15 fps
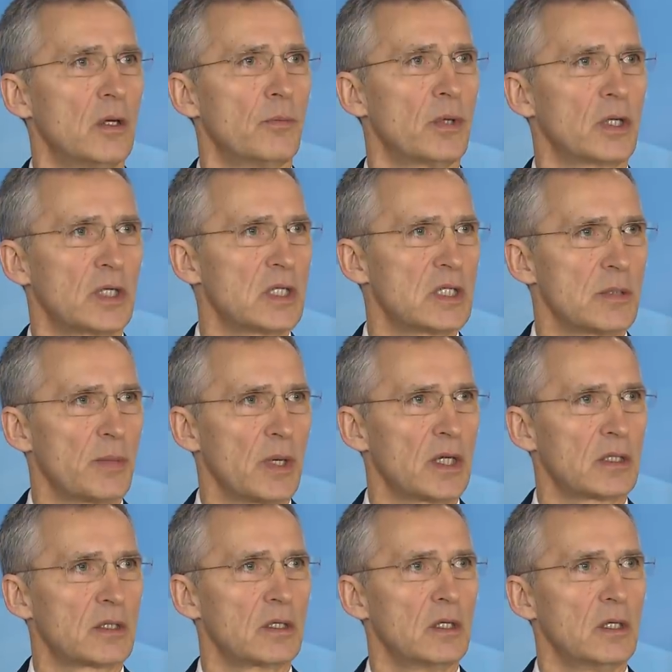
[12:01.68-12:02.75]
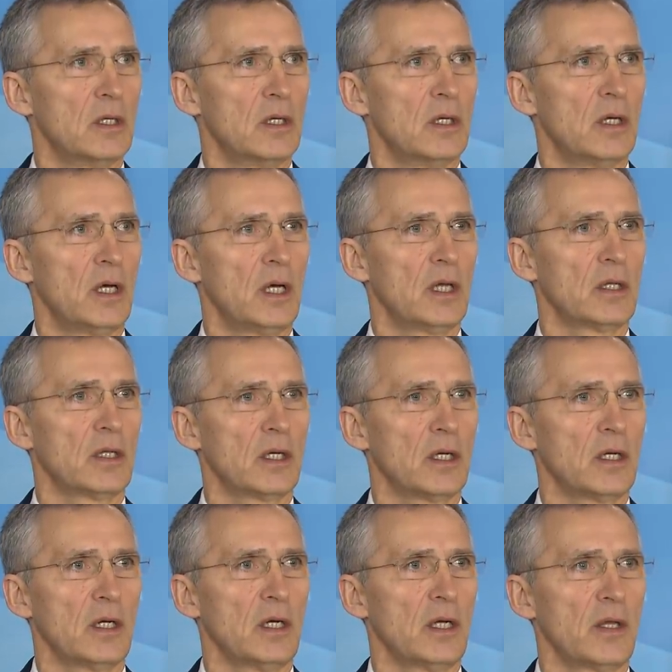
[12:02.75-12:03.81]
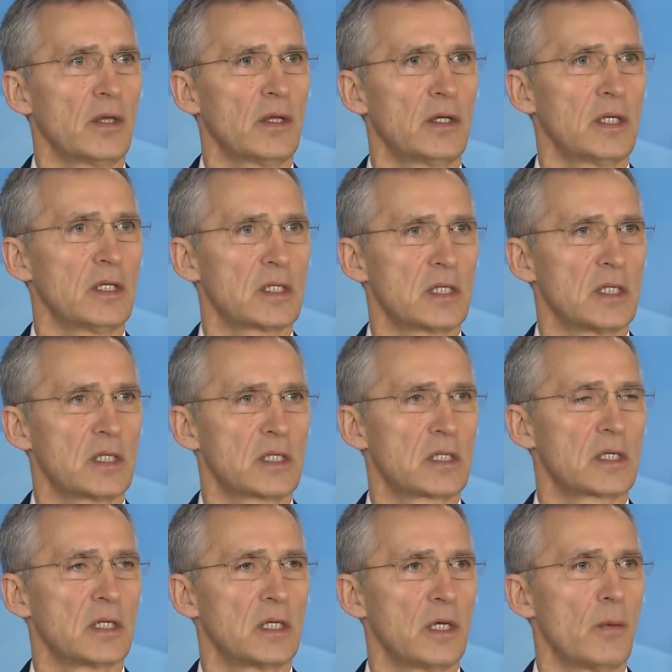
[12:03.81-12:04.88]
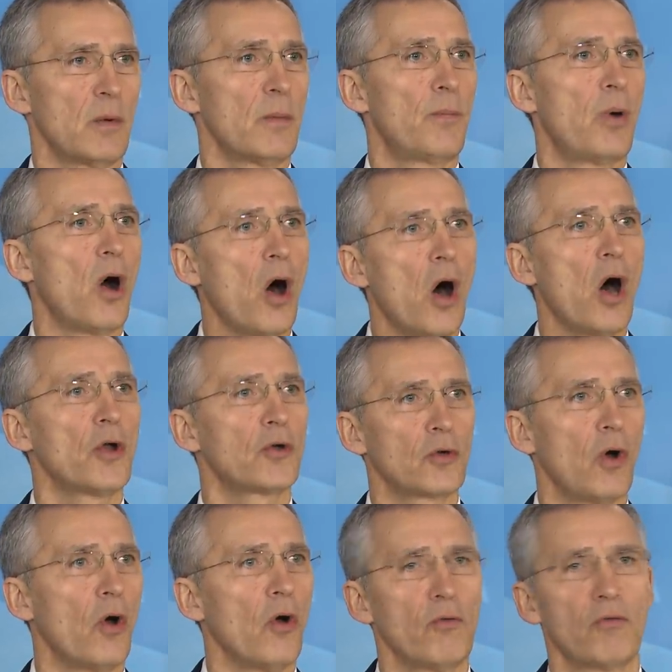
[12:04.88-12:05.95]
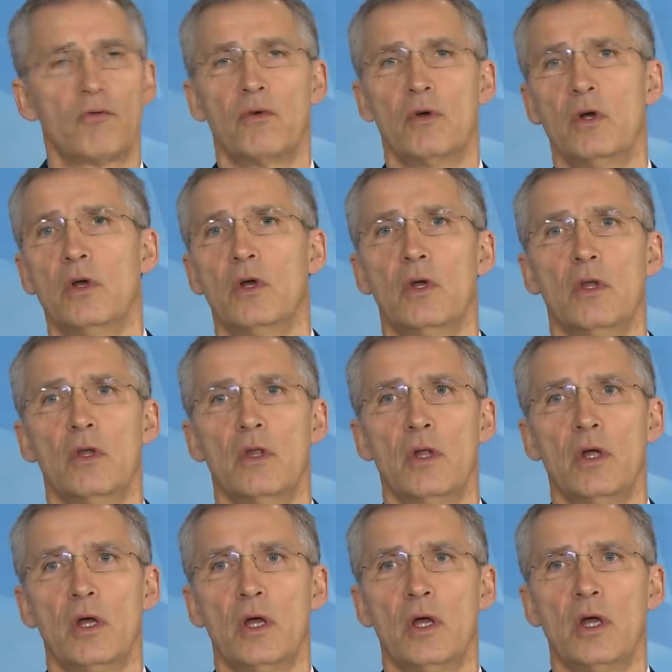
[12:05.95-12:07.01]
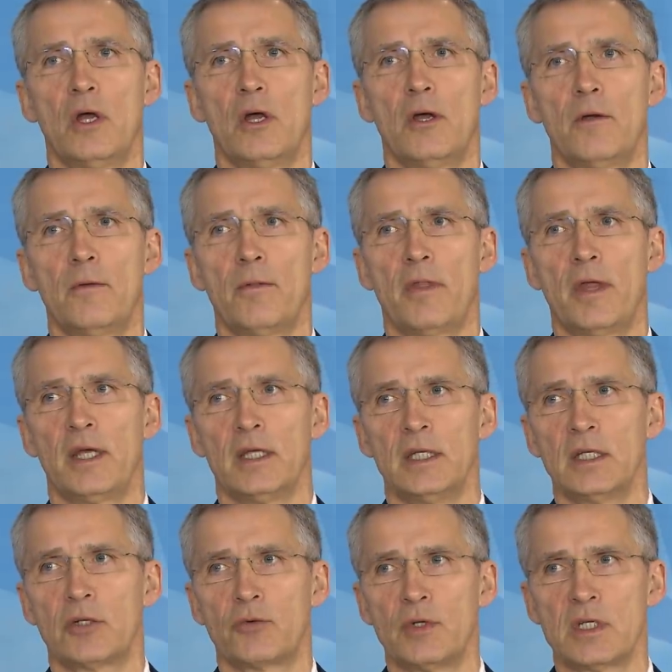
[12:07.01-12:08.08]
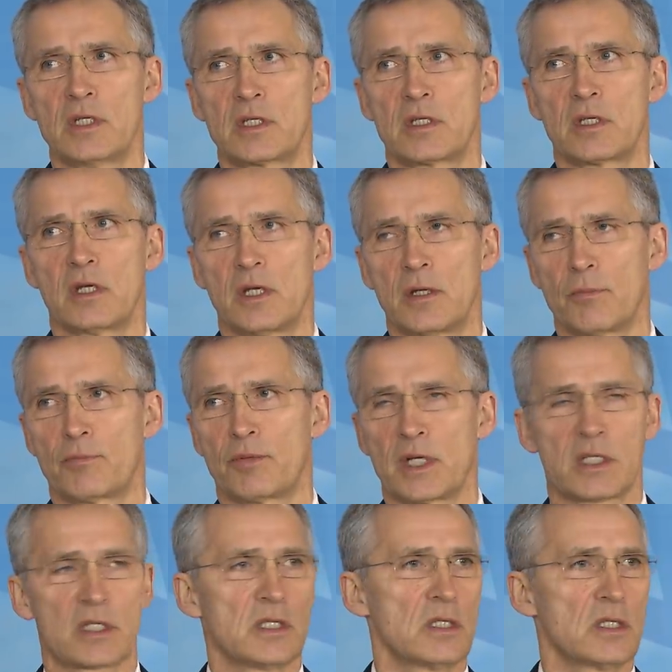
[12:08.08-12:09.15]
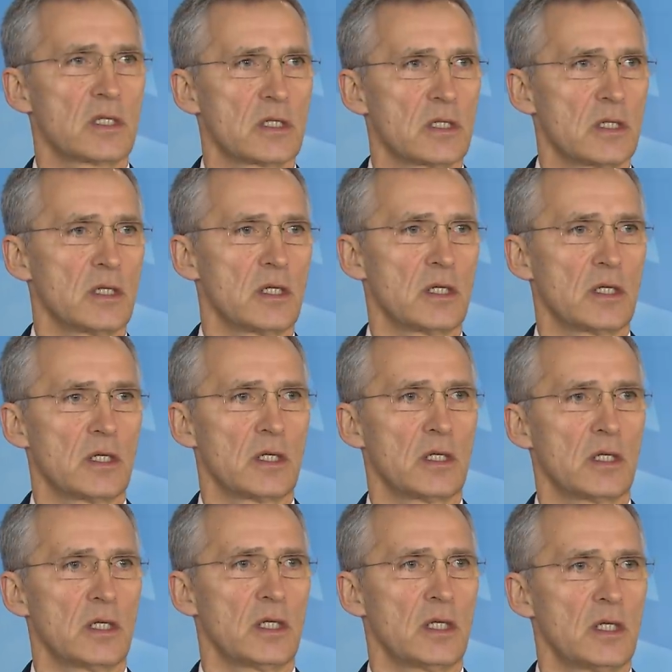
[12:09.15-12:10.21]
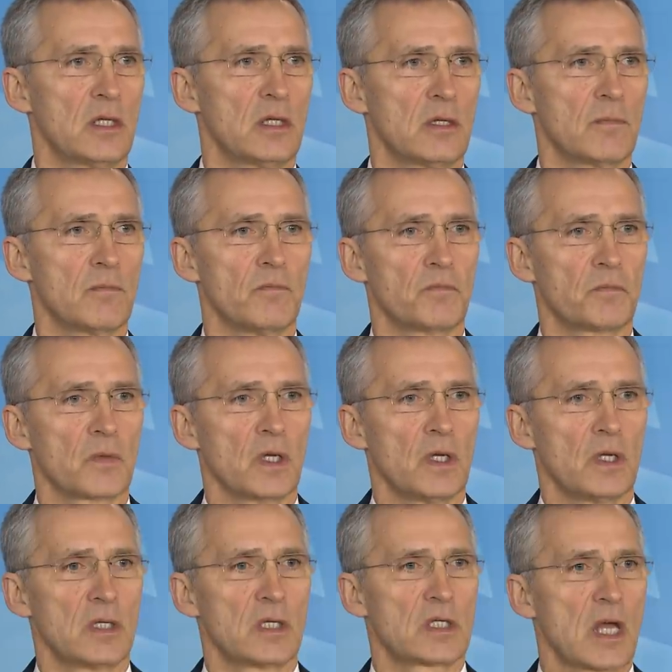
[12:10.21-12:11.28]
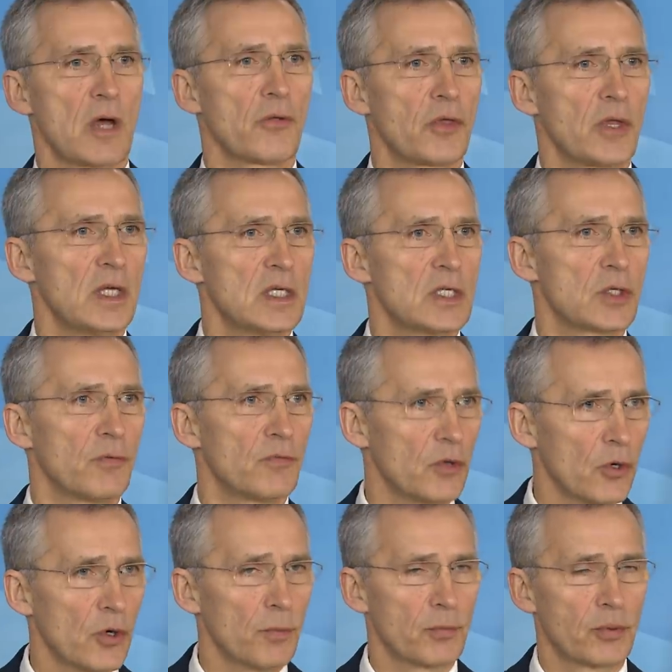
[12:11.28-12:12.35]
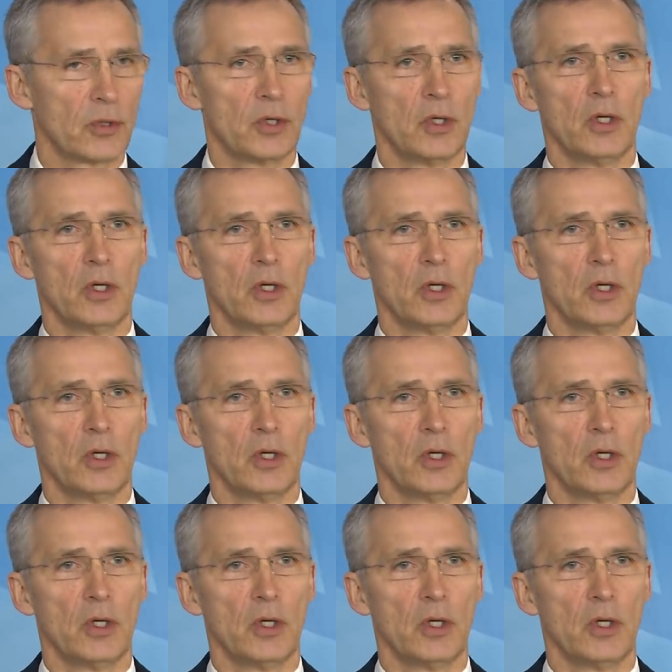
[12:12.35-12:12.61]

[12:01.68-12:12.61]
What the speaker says: participate. And this is a part of the increased presence in the southeast of Europe